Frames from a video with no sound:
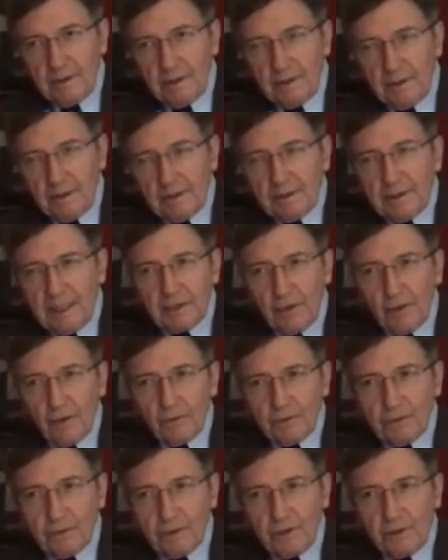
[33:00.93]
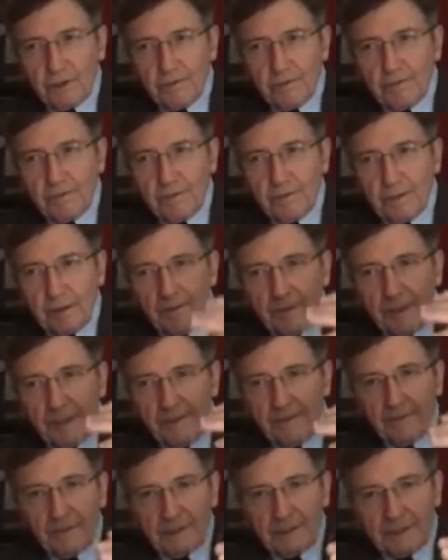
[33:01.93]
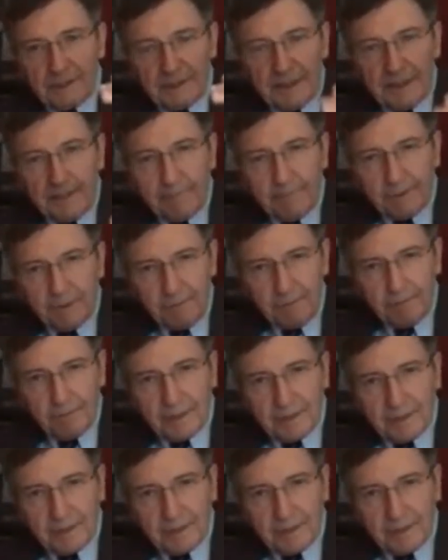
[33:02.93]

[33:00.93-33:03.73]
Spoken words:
it takes ownership of every step in the